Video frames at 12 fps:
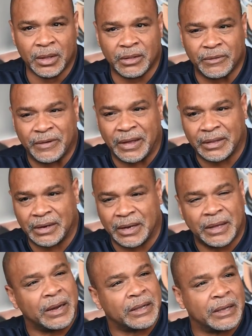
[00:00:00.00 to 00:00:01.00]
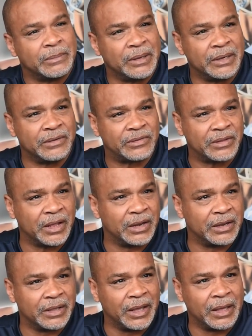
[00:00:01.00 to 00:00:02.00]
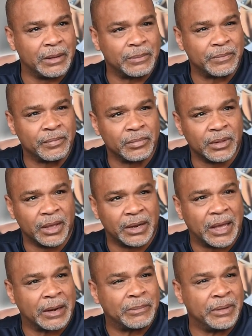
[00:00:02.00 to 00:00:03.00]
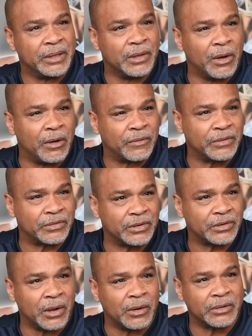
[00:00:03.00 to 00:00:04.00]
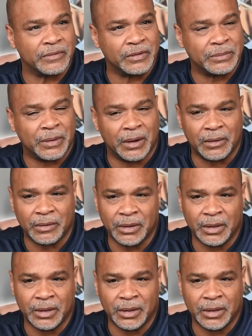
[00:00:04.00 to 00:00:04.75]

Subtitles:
the fact that now they got to come in and study the game and got to be in your office and talking football.